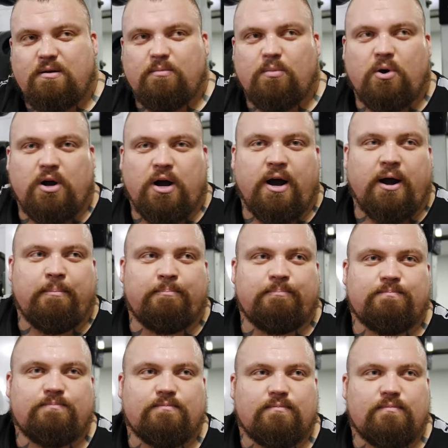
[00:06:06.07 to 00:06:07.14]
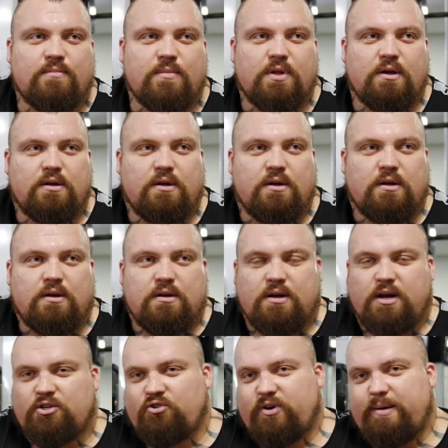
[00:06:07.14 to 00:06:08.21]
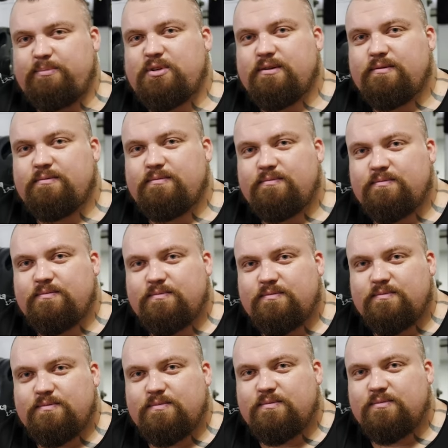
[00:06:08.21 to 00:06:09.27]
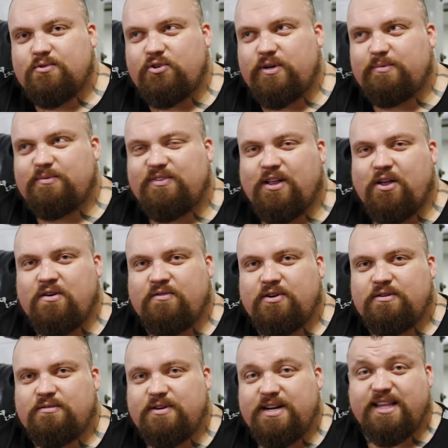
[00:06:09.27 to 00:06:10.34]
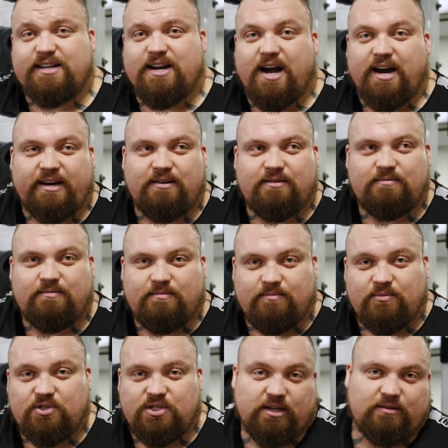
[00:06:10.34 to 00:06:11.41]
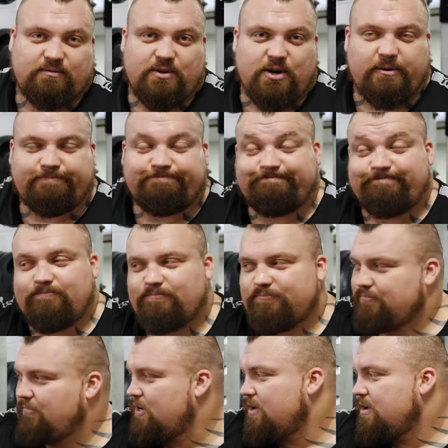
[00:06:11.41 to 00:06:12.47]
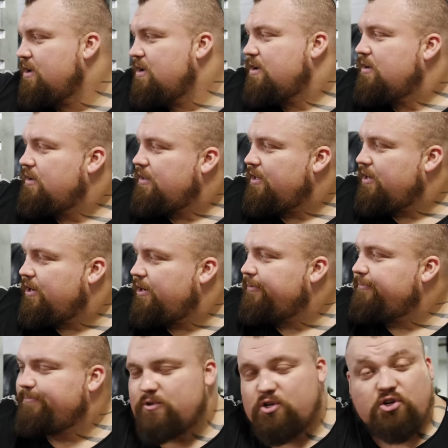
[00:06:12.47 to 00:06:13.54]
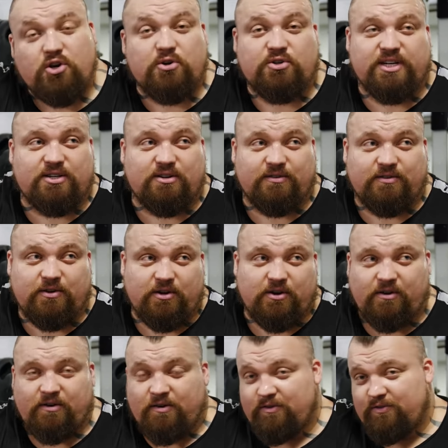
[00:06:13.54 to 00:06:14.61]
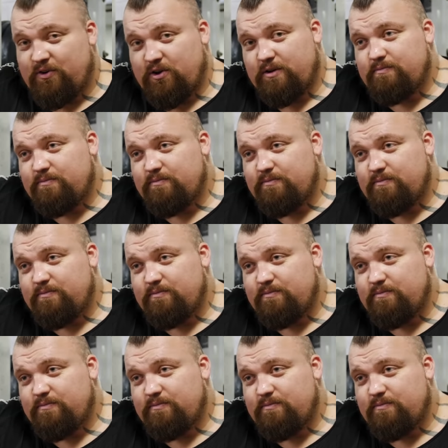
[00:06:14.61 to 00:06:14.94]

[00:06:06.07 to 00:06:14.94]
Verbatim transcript: but um, I tripped. tripped, fell over, nearly died. Still, you know. There you go. Excuses are, are, are for,